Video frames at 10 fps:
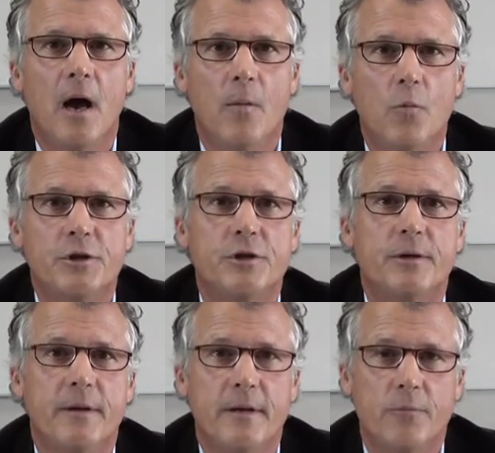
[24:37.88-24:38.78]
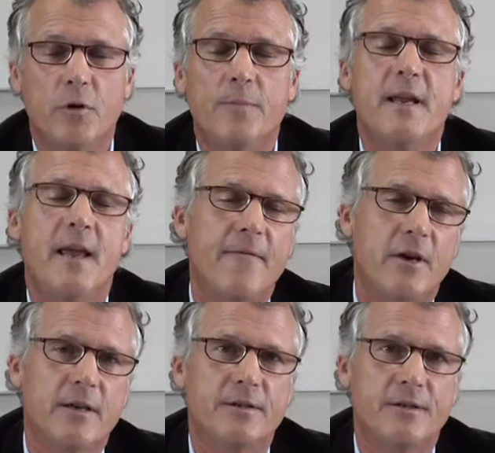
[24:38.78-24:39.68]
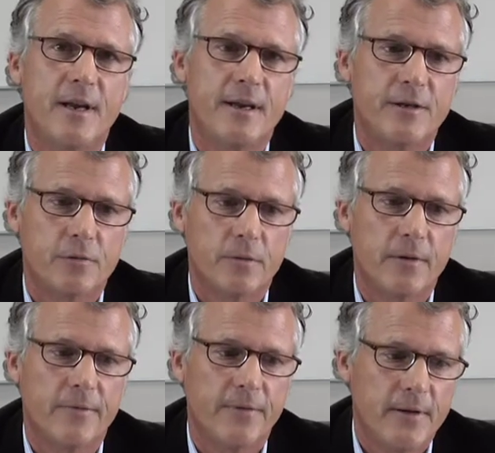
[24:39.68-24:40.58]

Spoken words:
which would be evidence in any sort of